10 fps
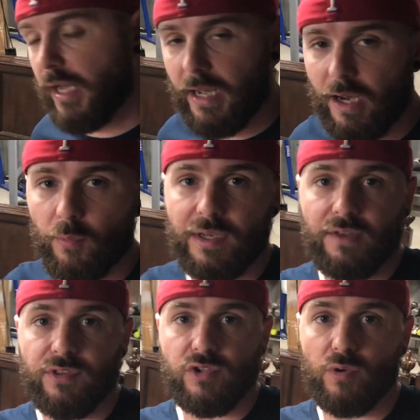how we
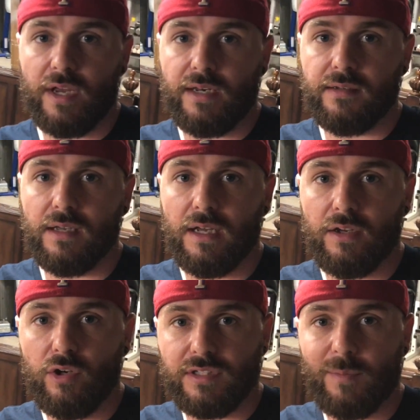get the drain
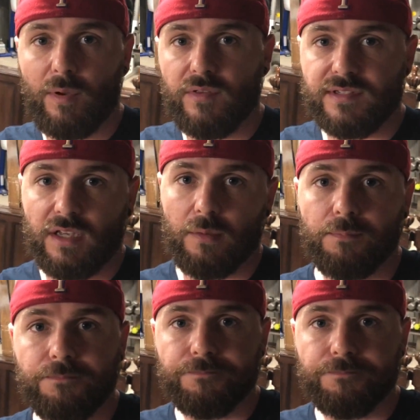uh, hooked up on this tub.